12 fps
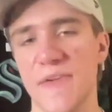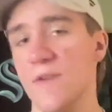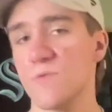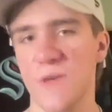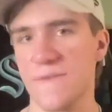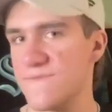I think
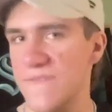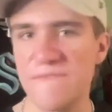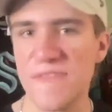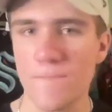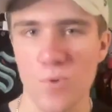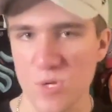it was like
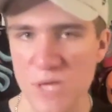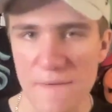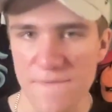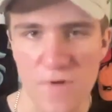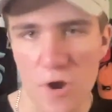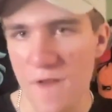
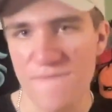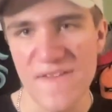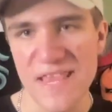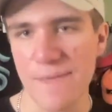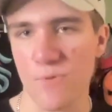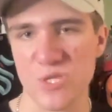50% Florida,
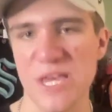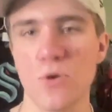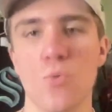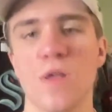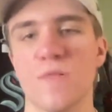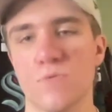50%
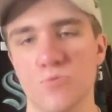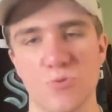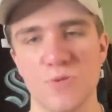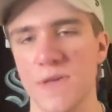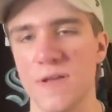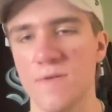Oilers, or
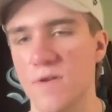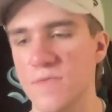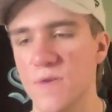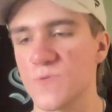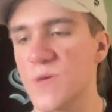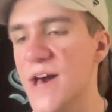something
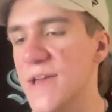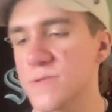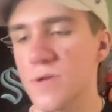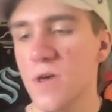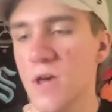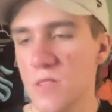along those lines.